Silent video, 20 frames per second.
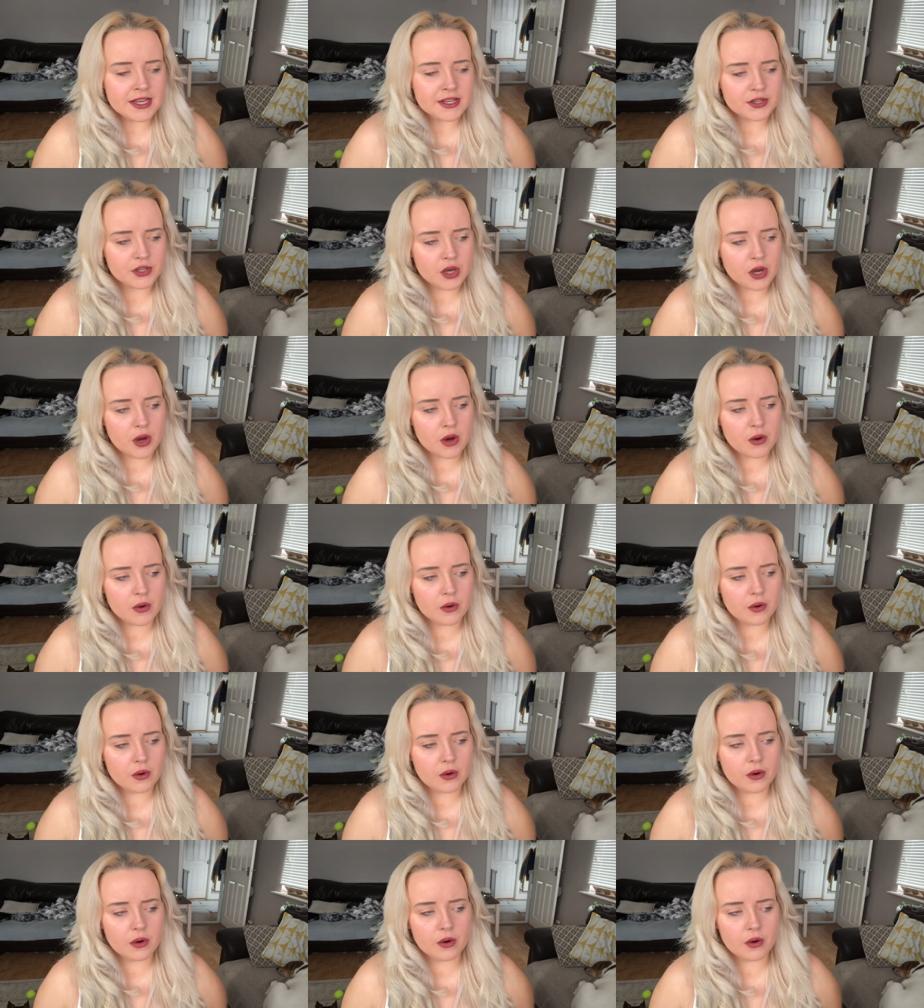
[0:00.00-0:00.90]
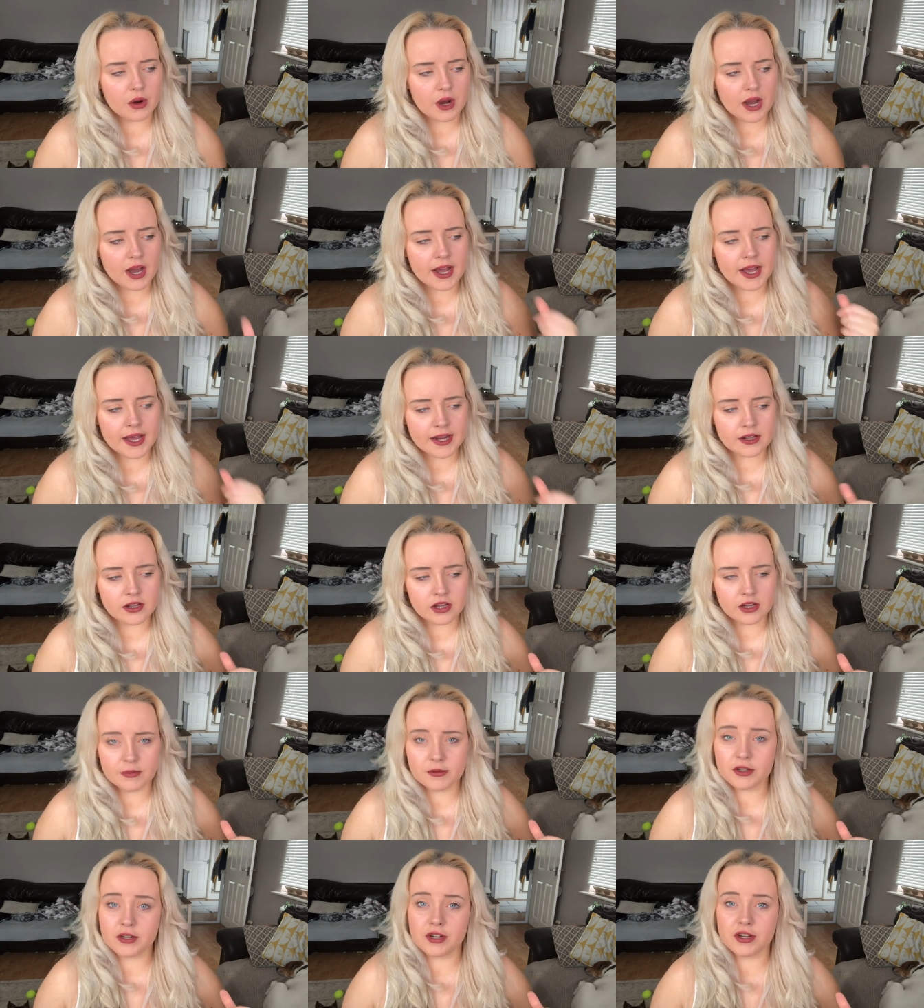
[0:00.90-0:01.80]
So I had a
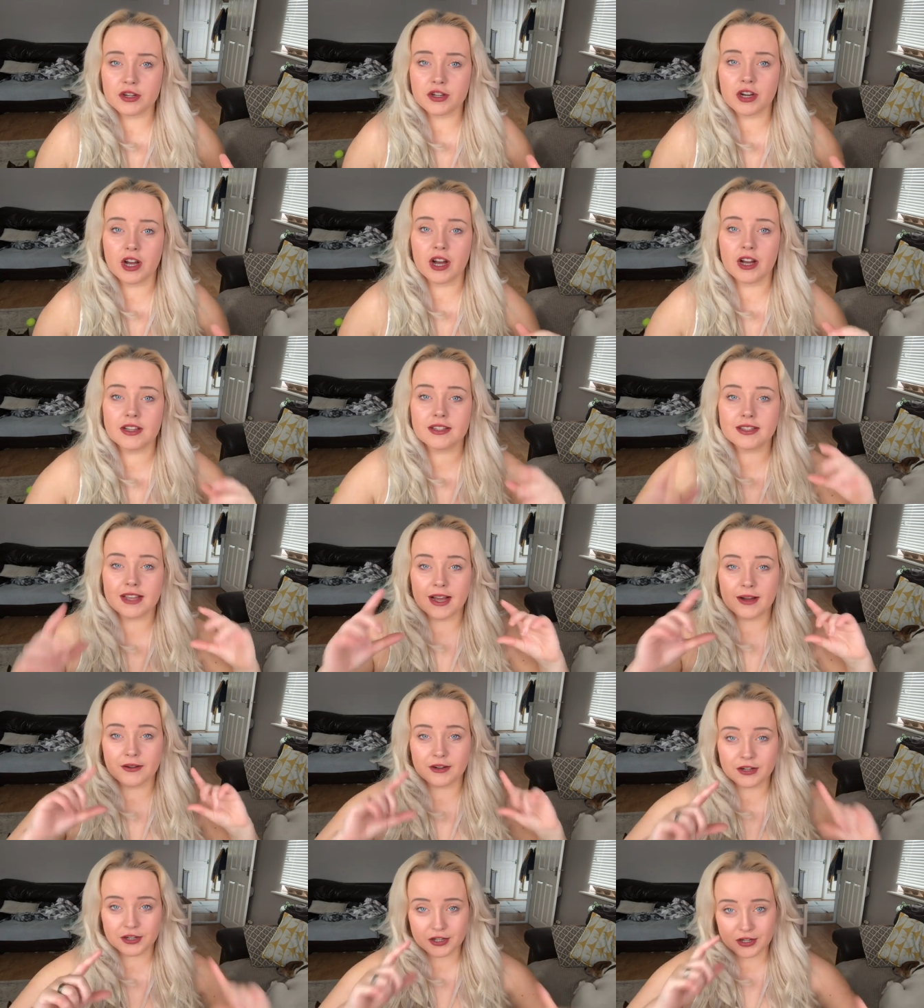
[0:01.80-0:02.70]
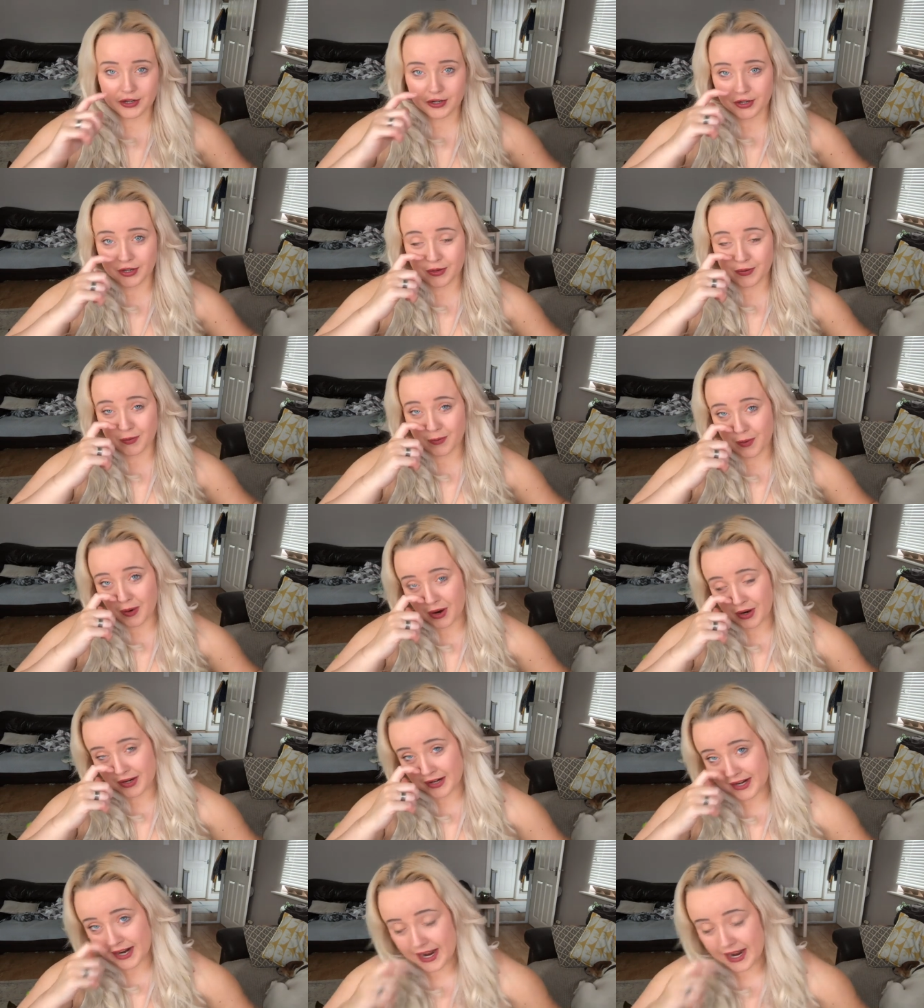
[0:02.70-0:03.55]
look at my screenshots. I'm going to show you one